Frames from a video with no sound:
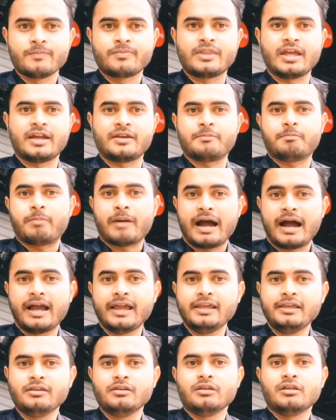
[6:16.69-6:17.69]
that
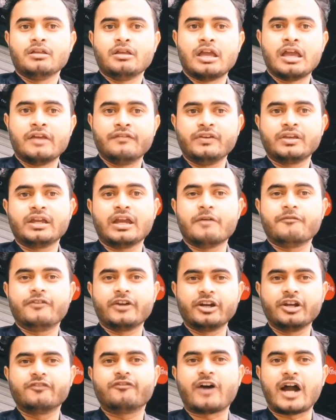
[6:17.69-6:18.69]
by having a
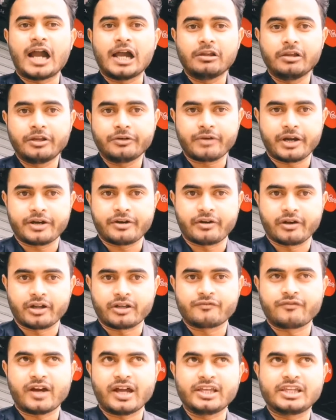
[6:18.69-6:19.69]
very violent
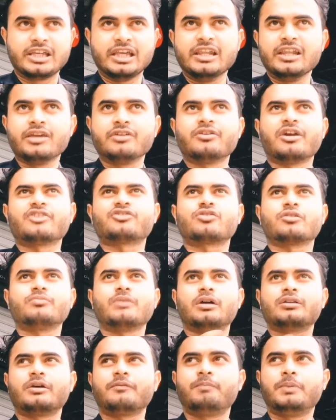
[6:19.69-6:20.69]
rhetoric, by killing rest of
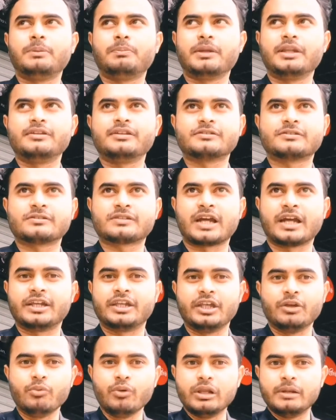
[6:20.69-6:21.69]
the other people in the
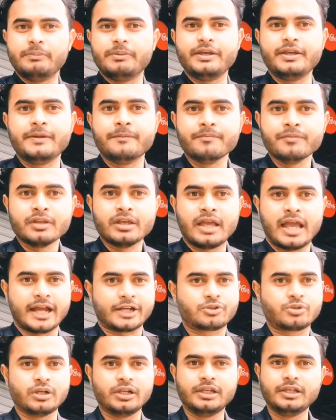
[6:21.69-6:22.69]
society, you will be
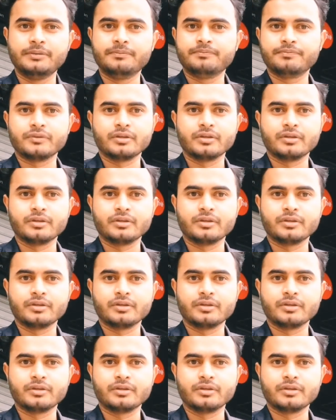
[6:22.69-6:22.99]
actually